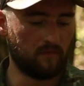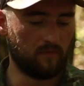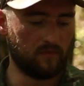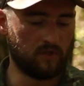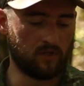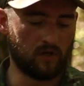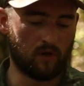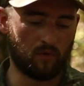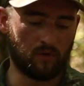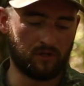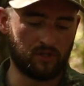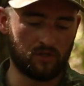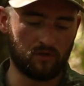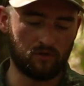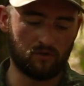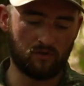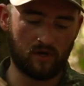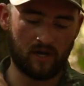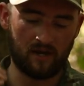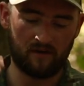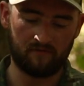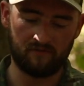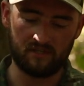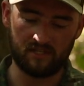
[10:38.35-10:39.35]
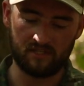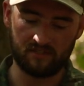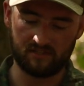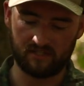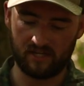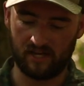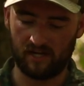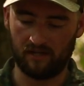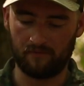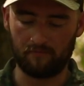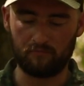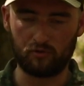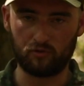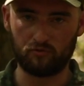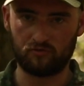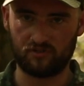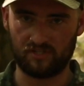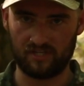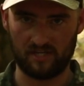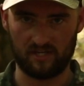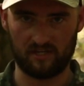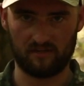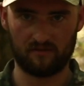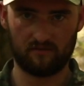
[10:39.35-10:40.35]
You know, when you have these kind of
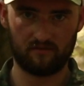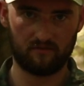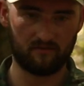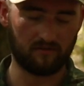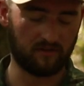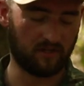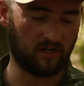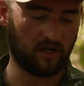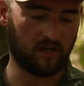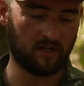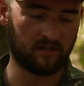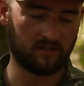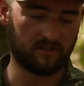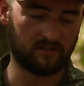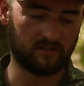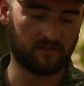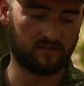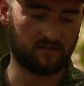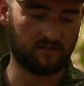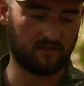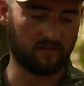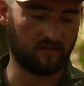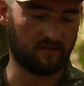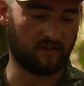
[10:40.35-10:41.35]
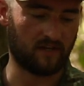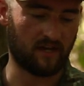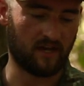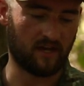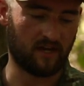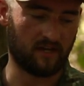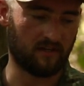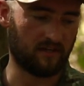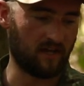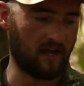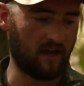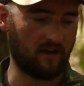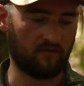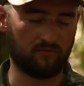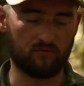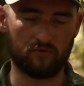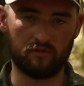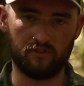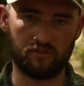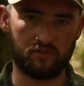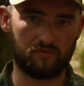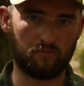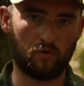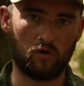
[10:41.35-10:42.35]
boutique guns that have
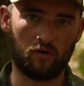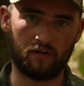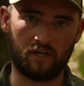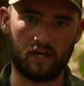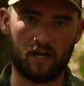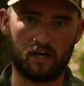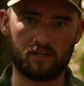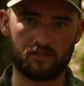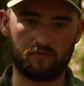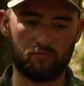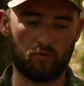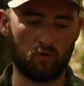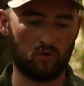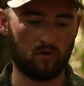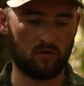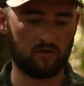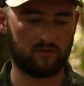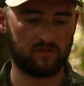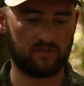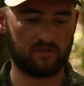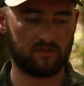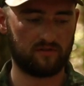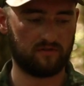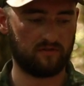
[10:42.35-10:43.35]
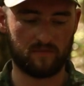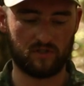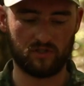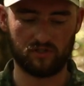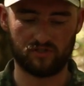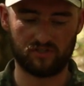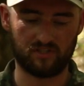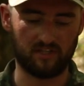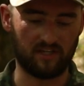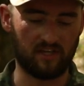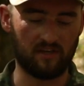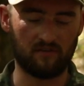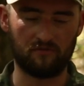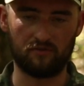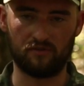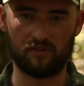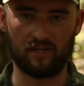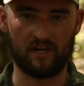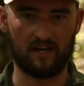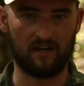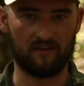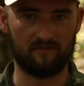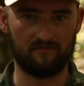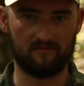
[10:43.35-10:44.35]
really small gas ports, just to give you
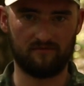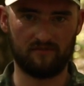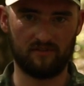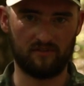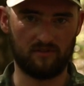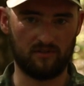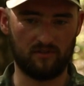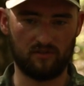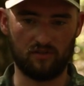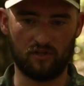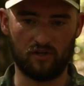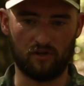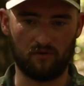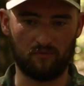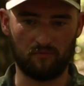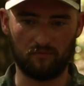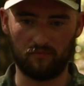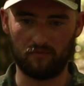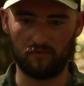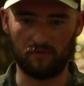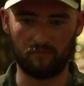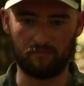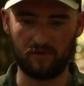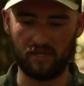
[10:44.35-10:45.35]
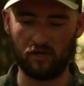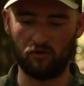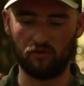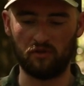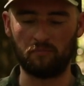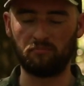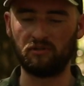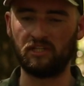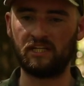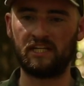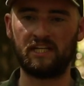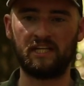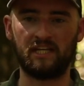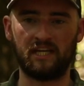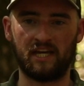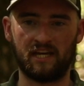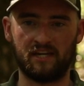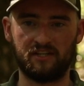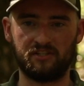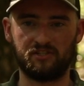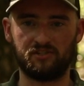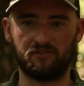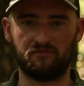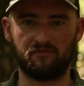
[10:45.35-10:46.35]
that, you know, be on the bleeding
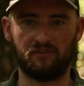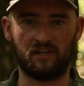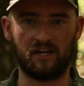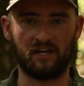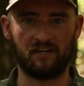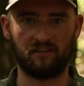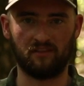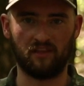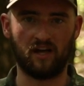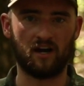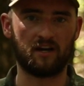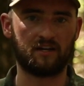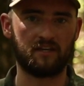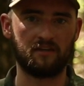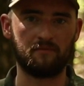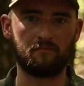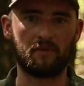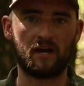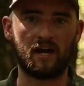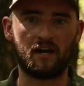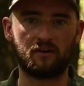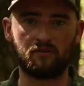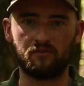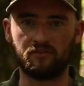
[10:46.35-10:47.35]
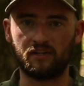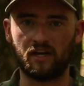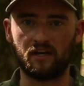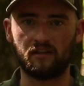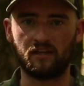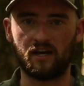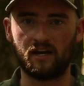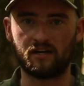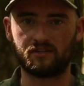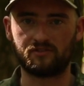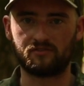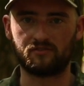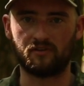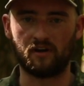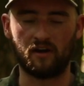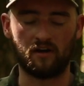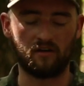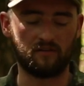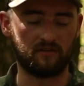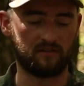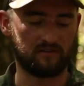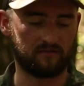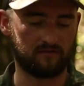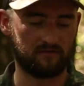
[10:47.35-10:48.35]
edge of like locking back on that last
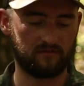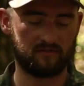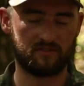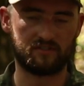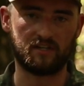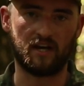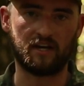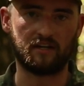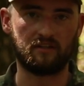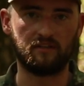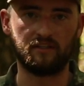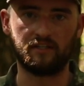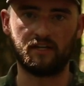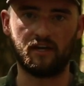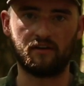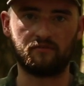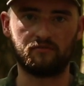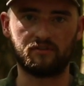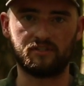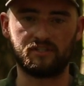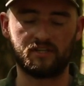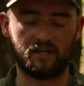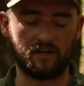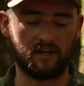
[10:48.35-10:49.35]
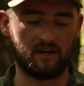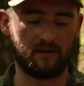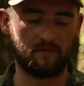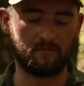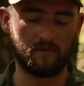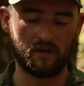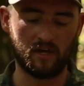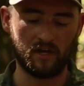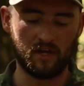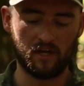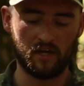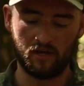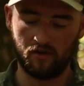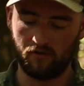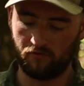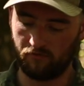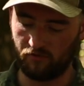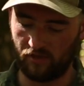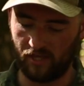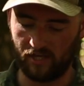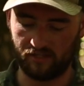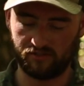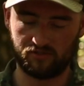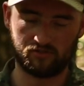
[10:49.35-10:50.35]
round and cycling every time
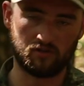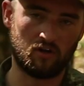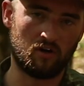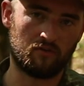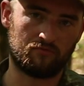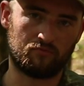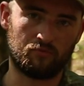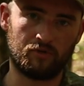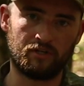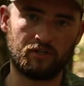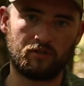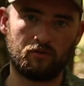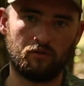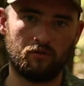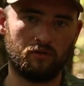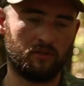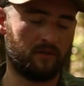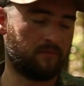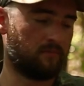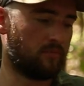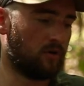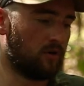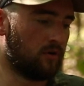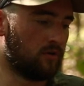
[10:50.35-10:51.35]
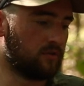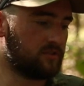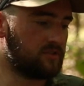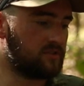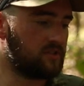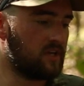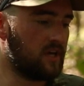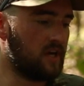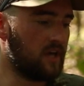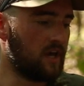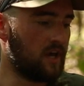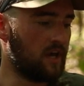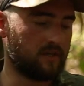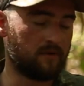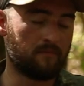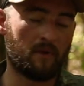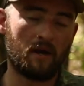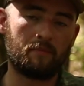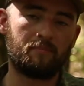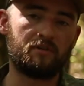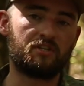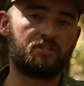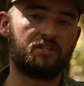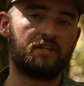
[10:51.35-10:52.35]
for that soft recoil impulse, you
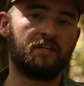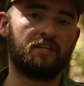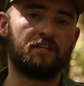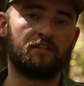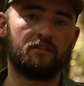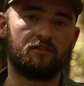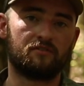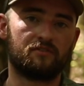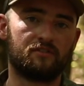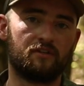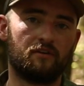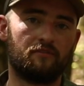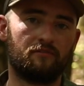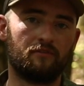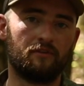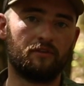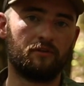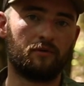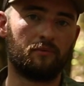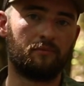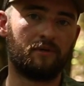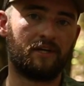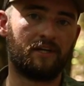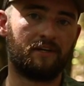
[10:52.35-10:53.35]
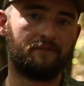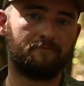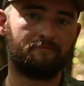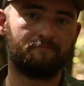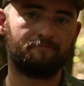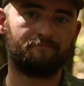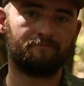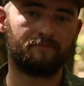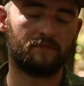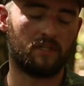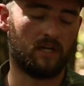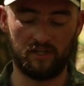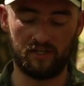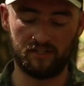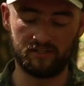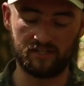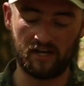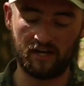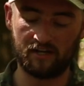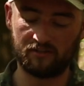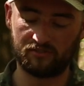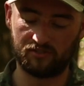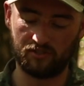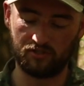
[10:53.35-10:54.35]
might be cheating yourself a little bit. In a
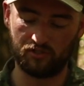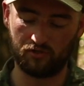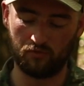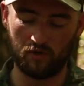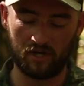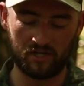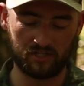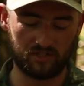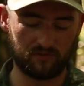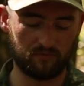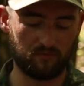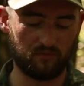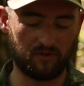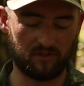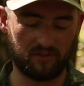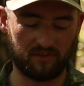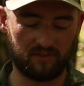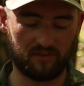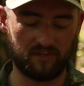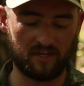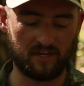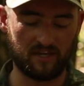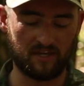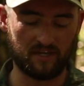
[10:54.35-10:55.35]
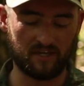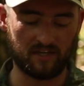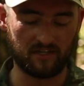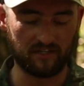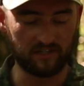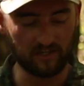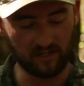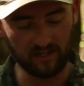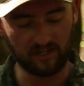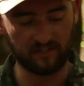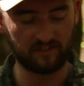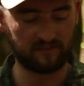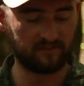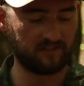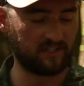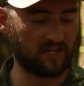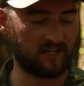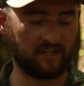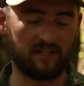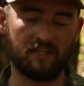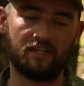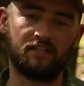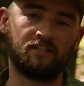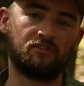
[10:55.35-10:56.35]
dire situation with the gun
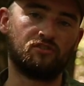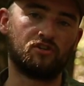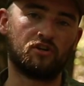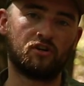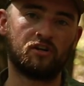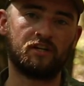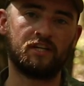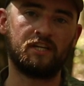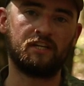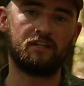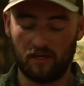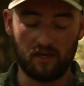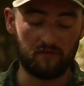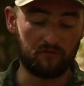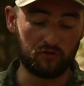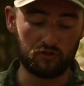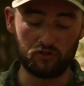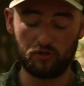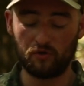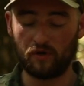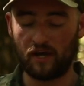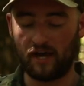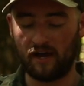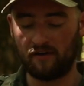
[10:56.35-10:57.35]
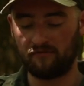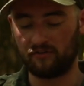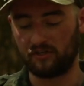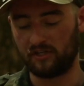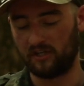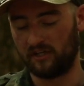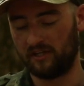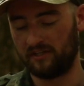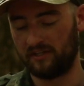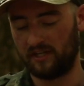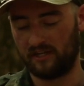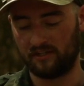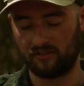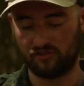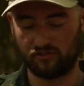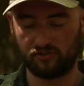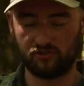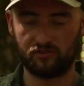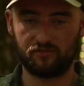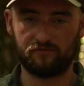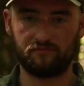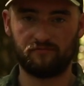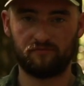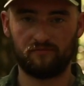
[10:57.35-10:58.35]
kind of getting dirty, if you do have a gun that
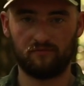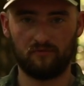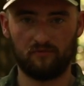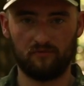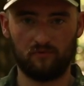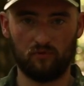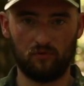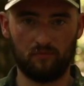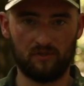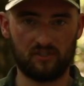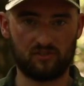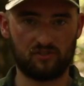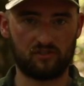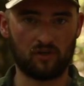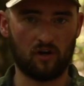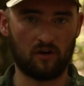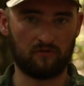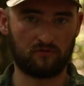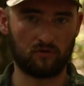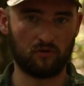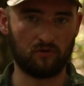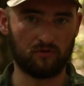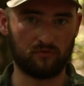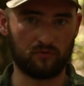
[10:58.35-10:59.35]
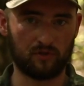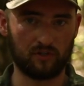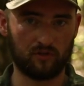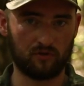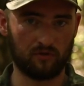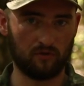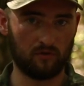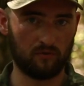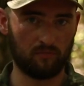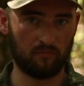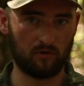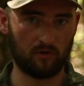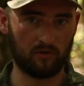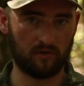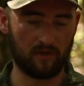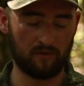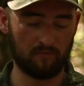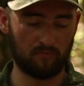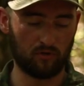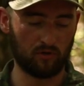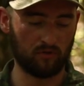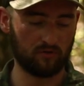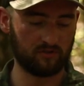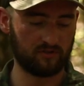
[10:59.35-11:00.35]
is a little bit softer on the recoil
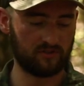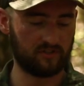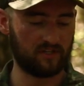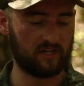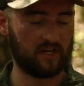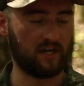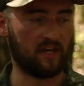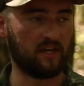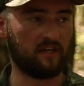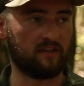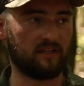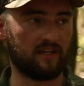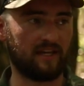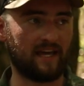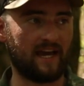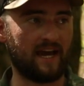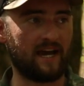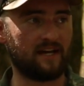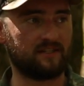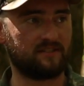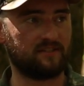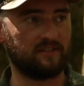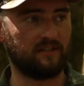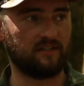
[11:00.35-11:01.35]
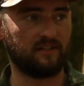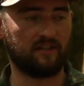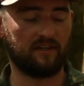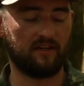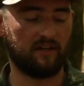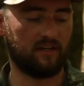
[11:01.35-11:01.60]
impulse and the gassing